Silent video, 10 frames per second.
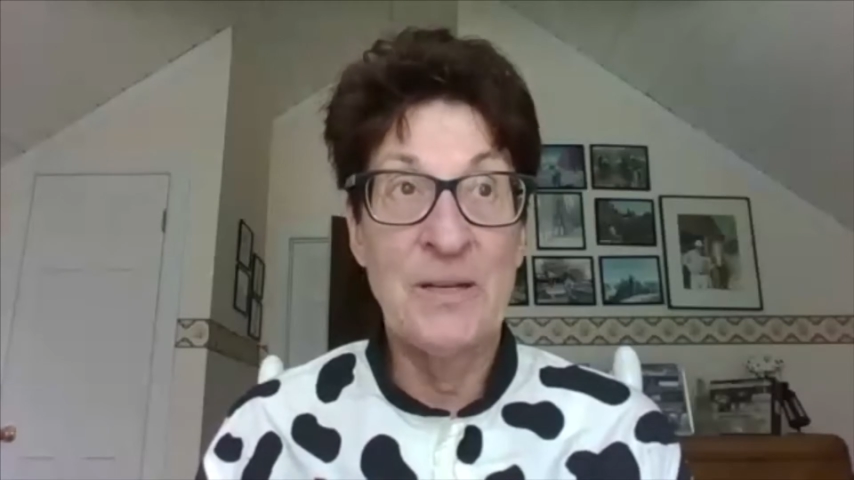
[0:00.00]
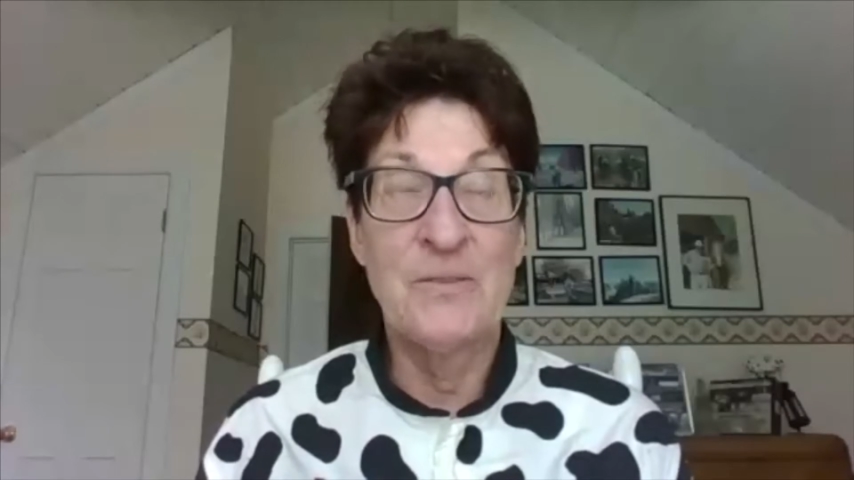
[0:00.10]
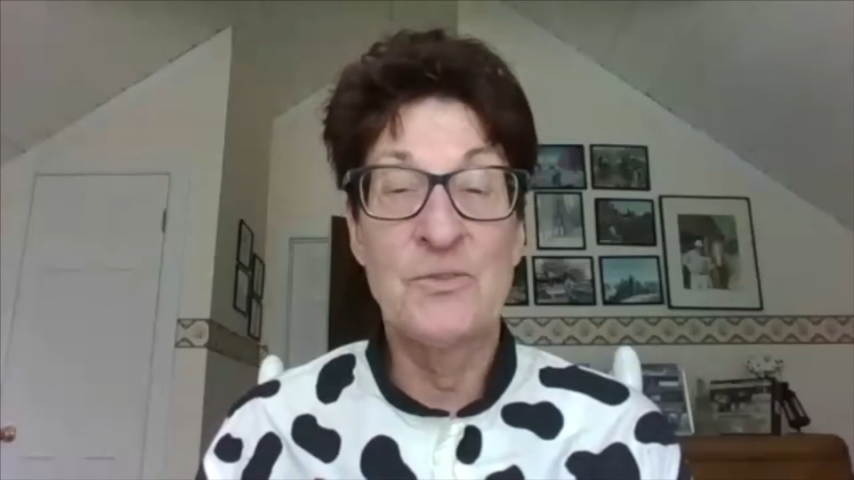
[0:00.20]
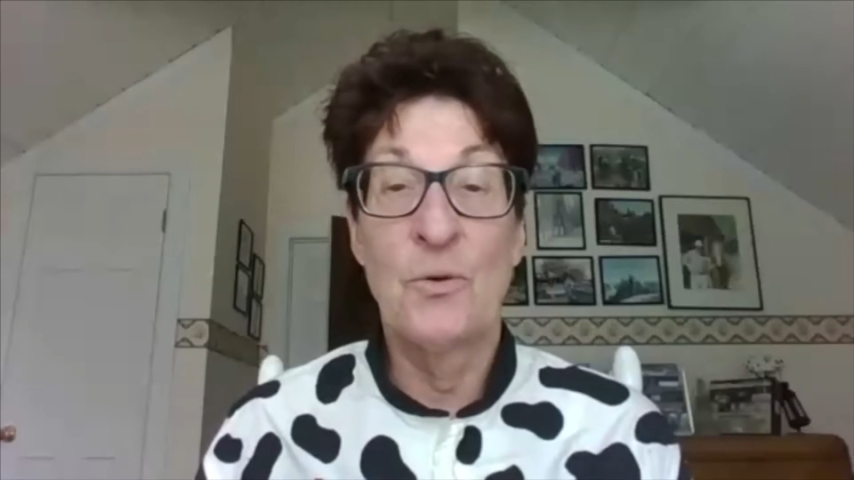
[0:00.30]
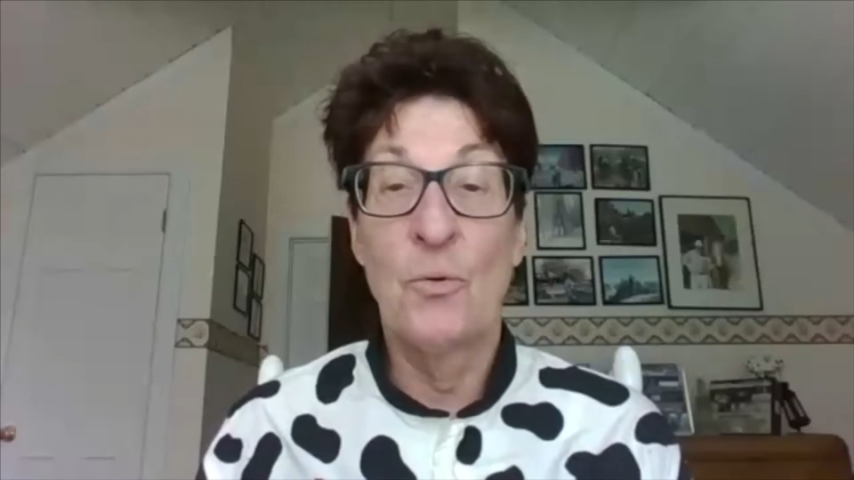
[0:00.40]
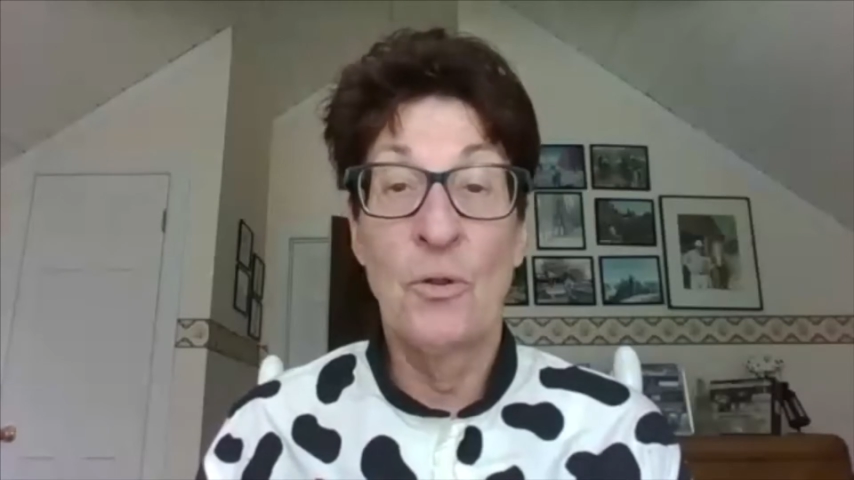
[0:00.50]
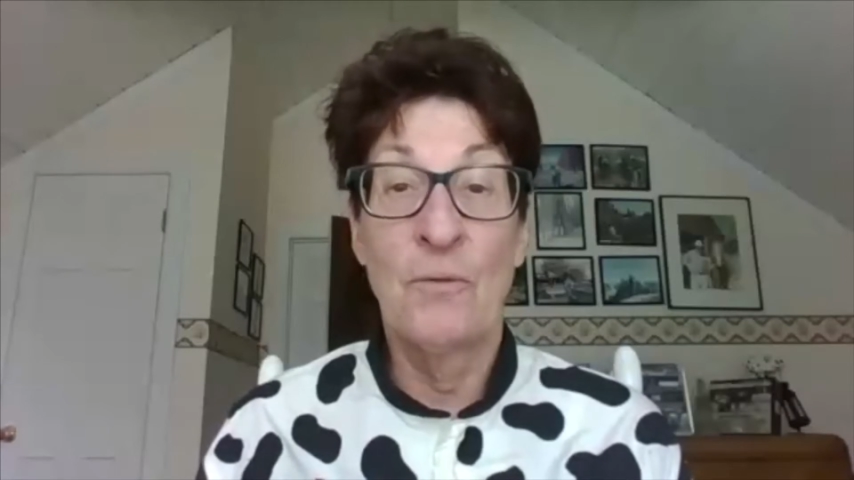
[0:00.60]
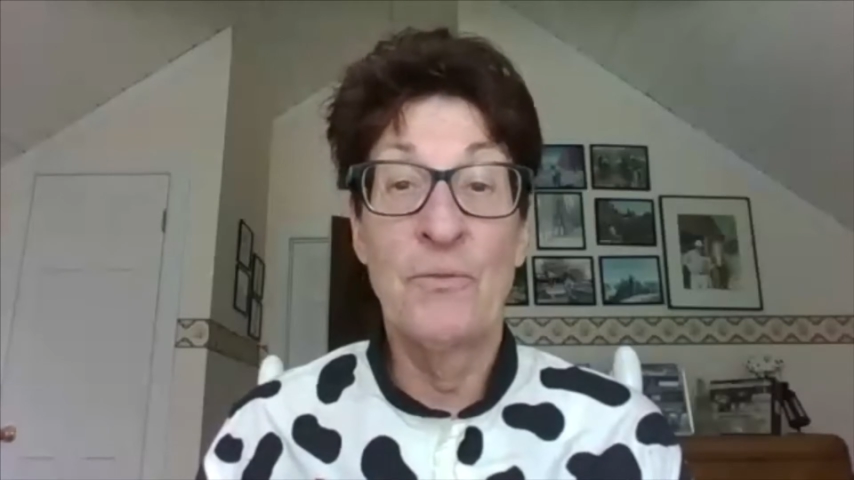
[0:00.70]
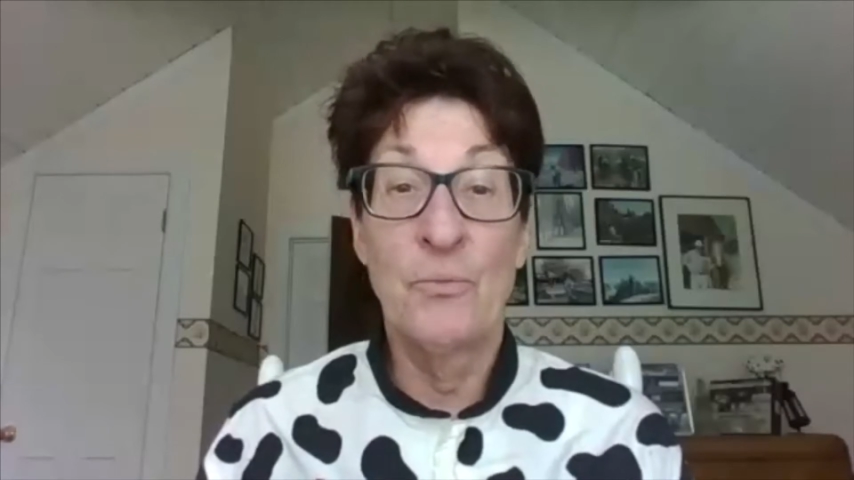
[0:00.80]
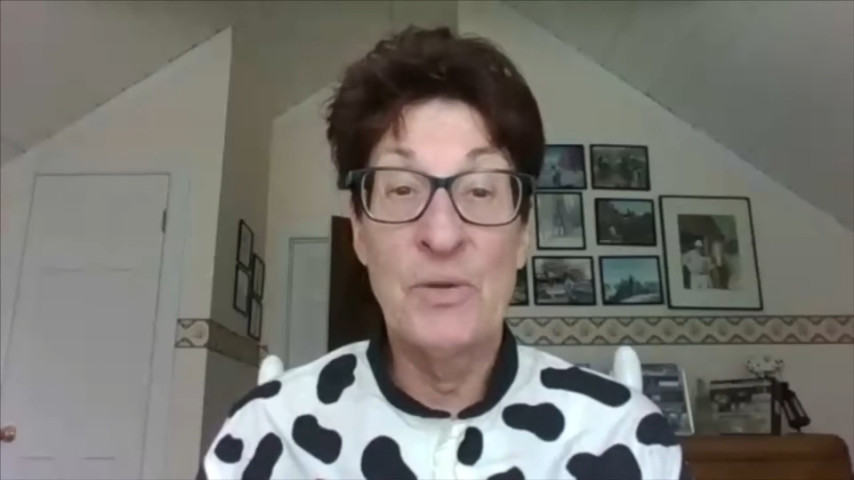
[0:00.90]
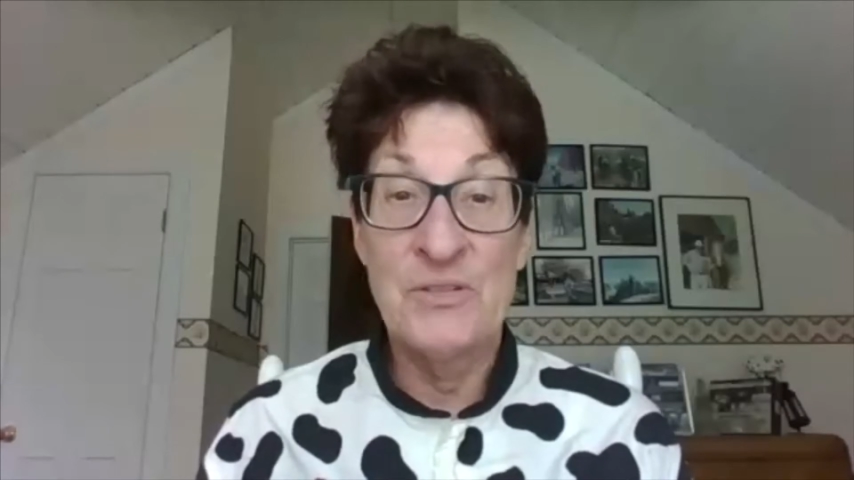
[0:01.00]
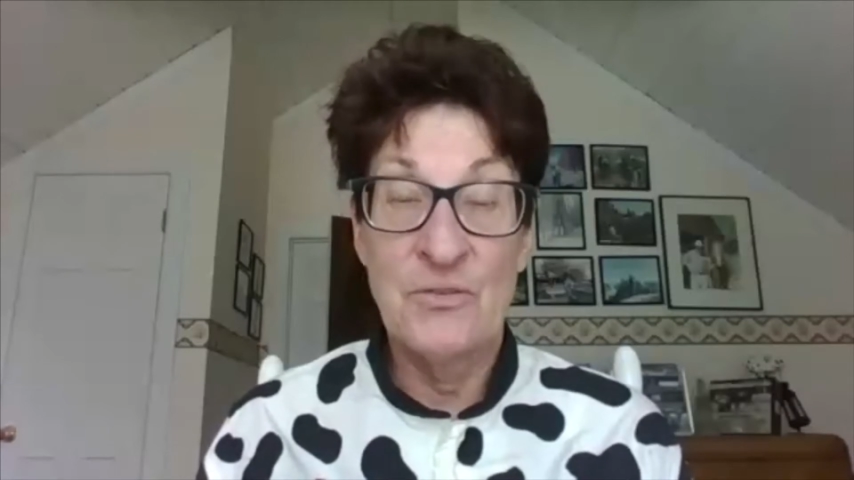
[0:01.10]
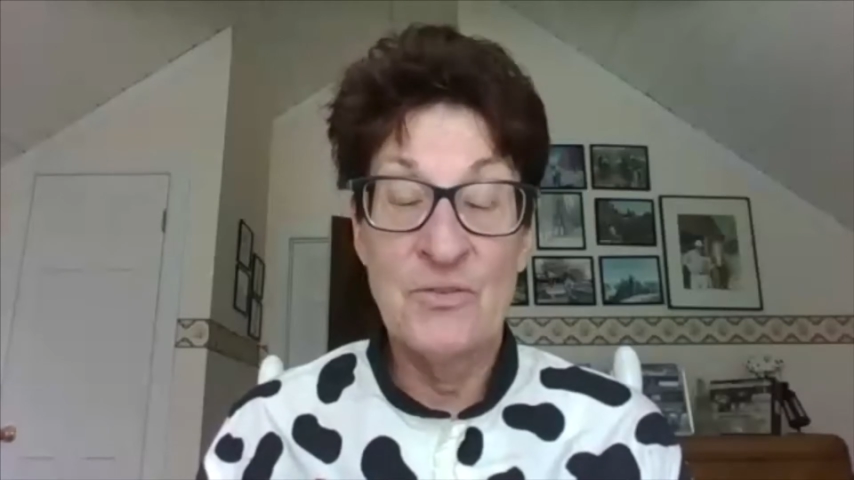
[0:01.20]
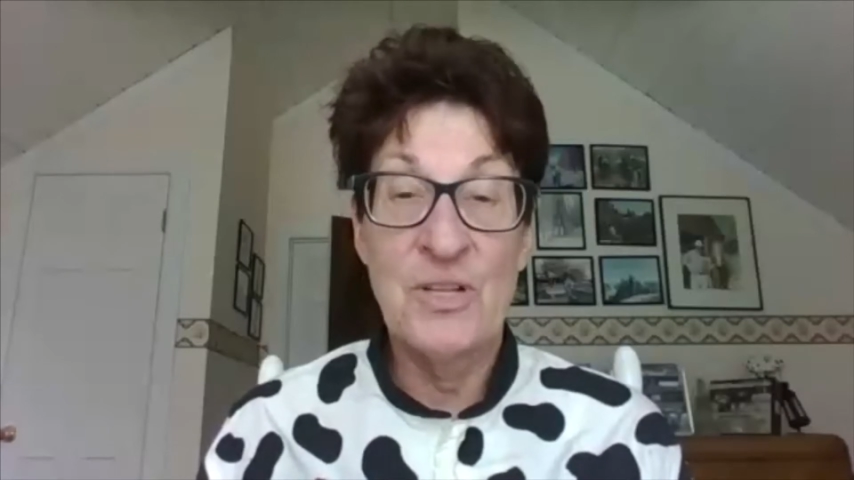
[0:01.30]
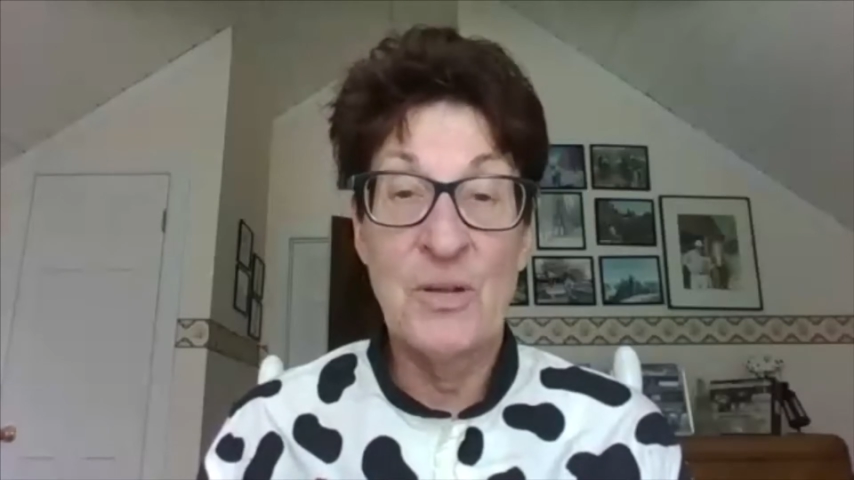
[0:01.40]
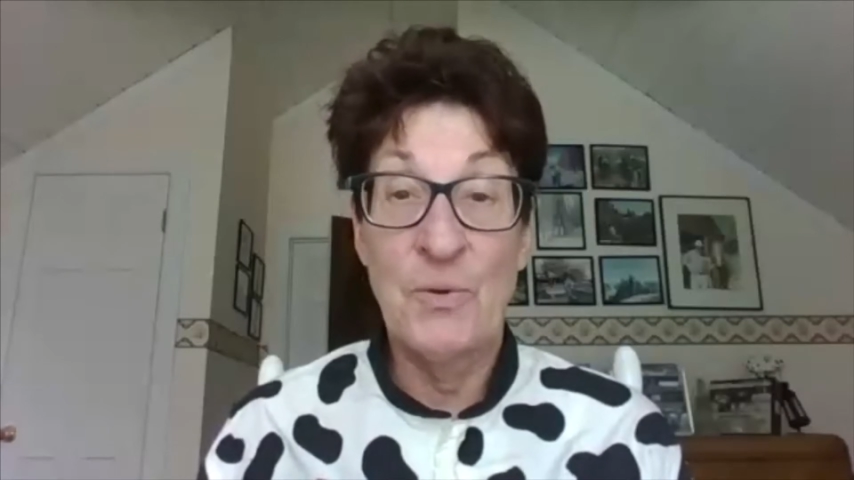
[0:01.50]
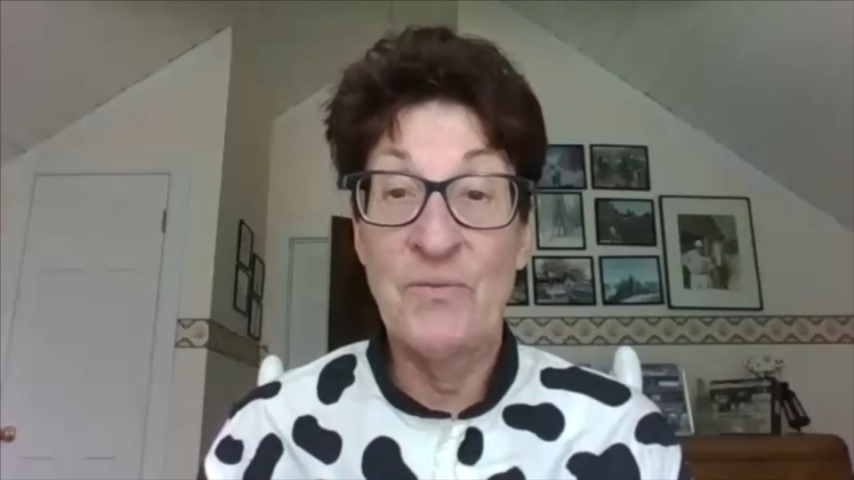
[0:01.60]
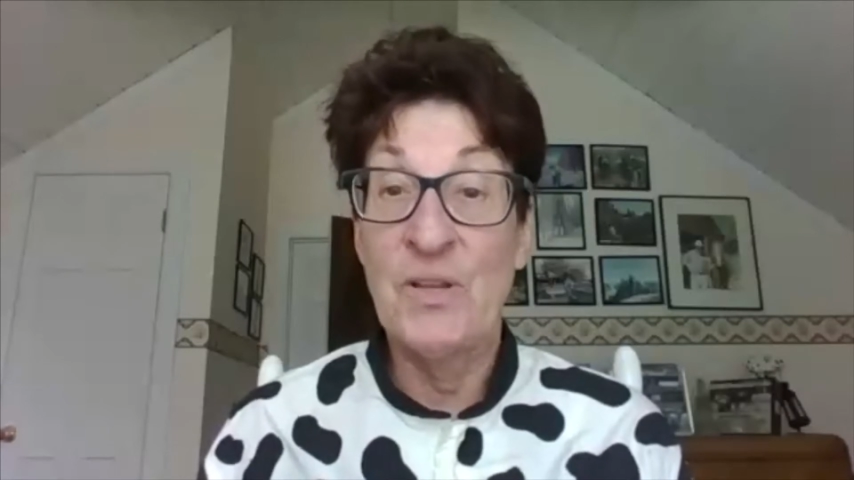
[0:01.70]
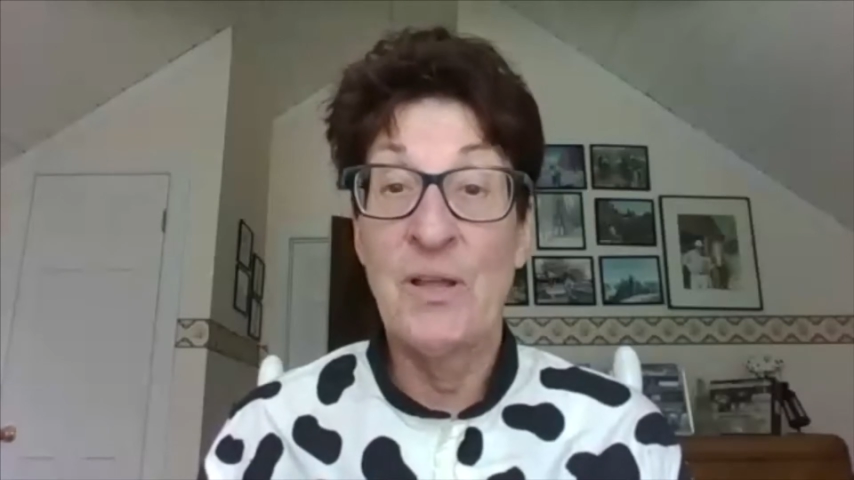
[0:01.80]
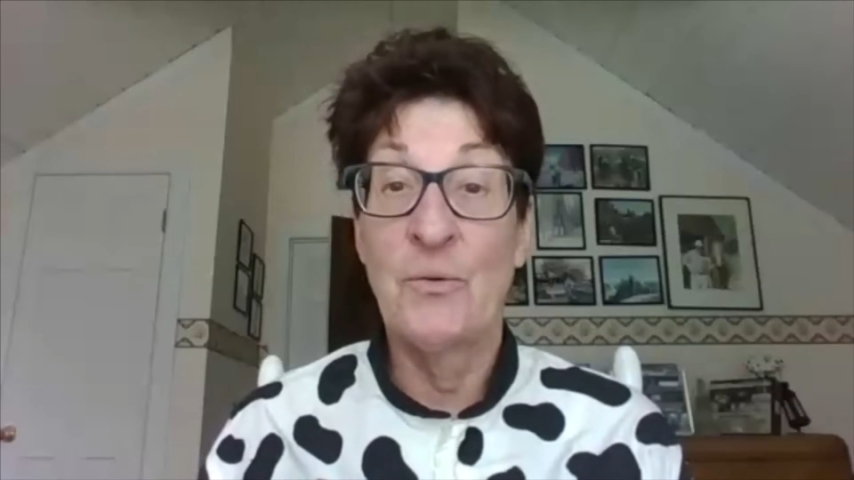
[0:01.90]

And so all of the research that we've done